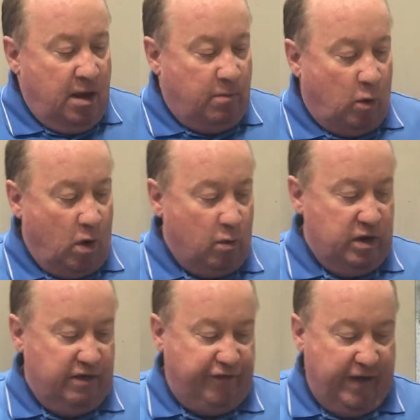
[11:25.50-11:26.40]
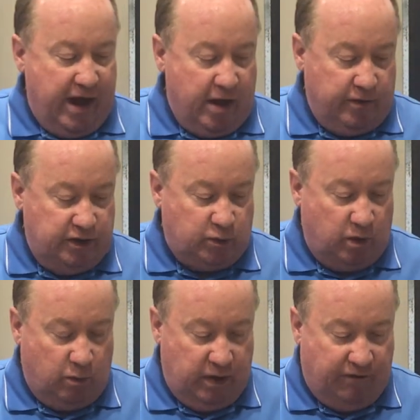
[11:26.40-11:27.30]
But what we have found is
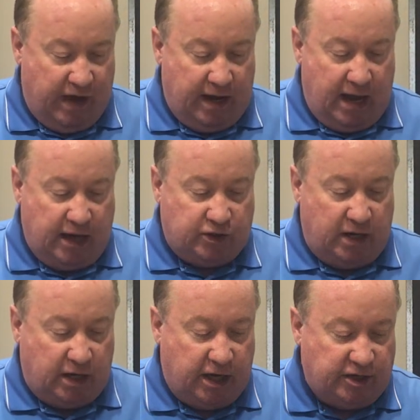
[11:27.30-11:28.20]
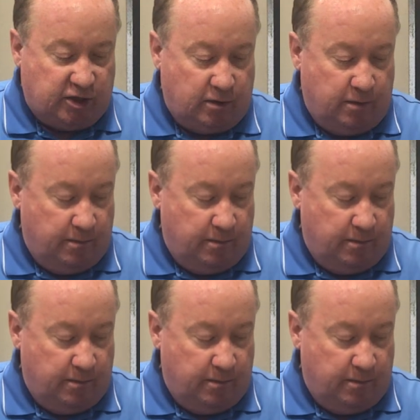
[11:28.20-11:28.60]
we have actually had a customer.